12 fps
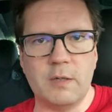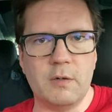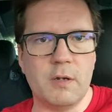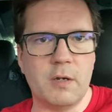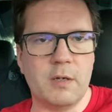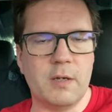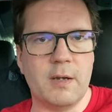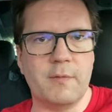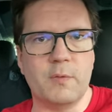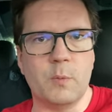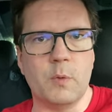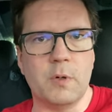You're not going to have
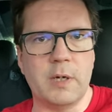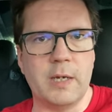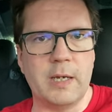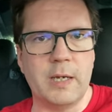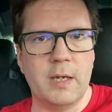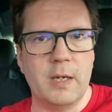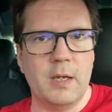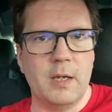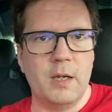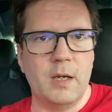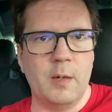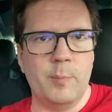to worry
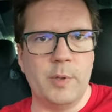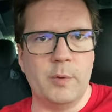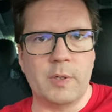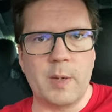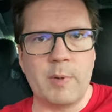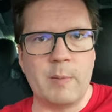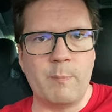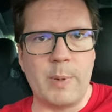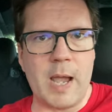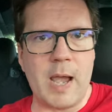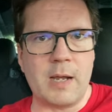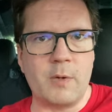about coming
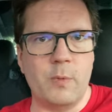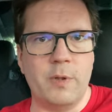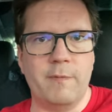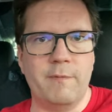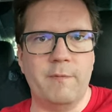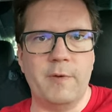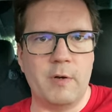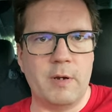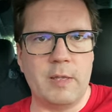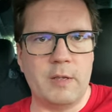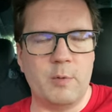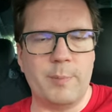back with very
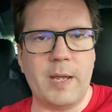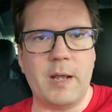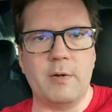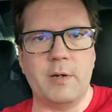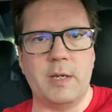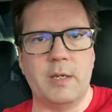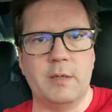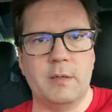little battery.